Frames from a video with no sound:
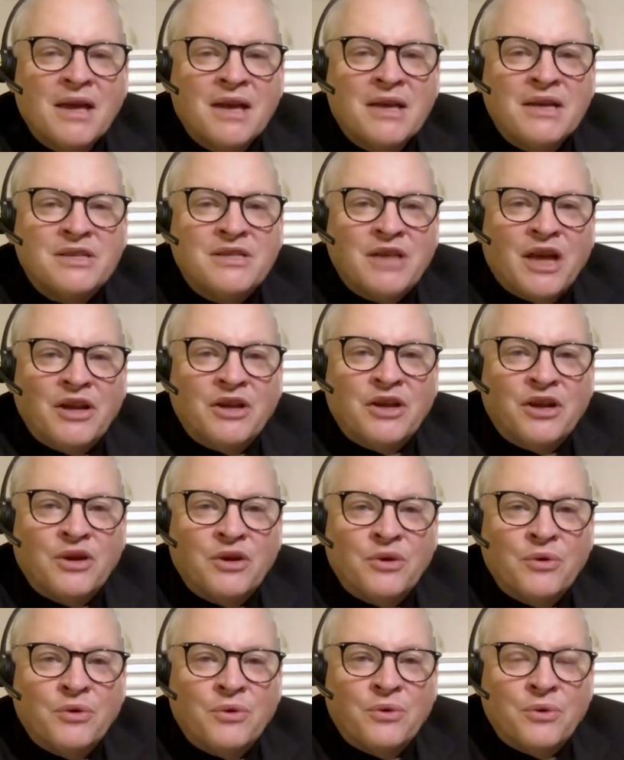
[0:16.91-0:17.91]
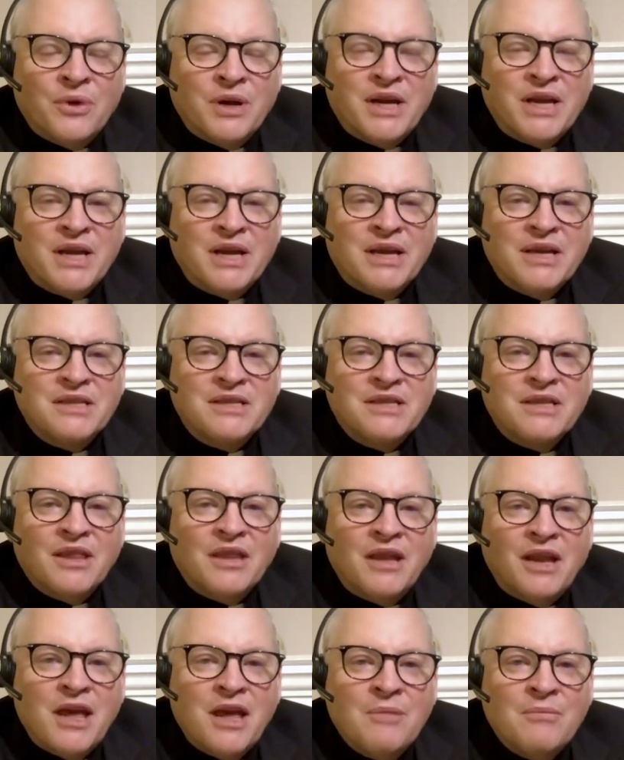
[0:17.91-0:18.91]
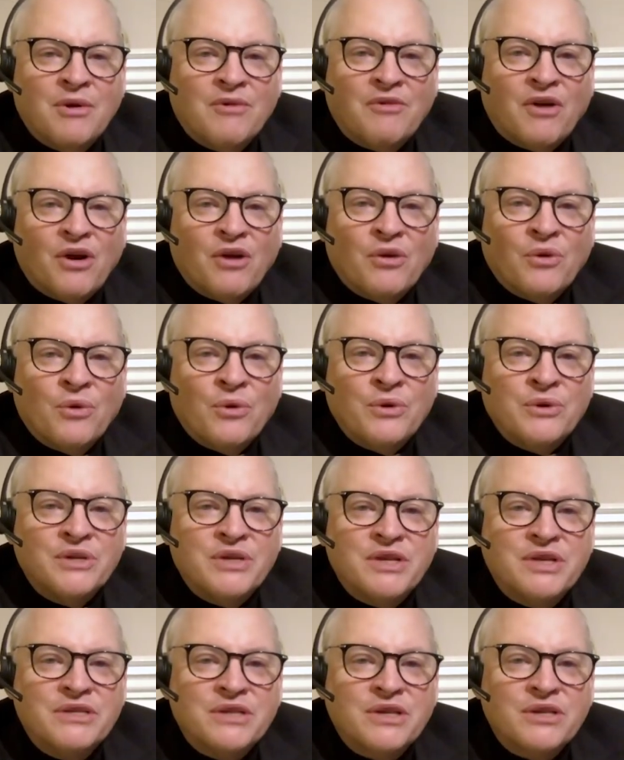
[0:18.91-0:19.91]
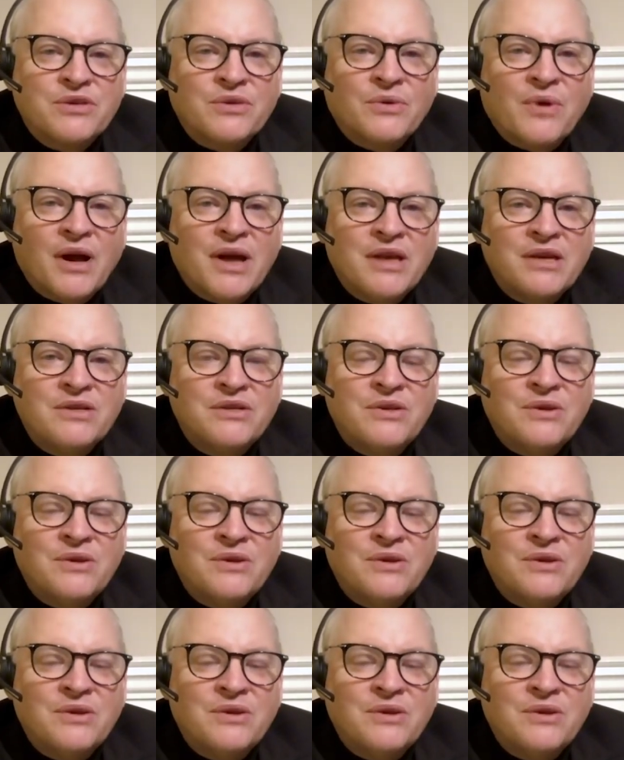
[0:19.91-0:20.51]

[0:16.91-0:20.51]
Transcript: sending you greetings in the name of our Lord Jesus Christ,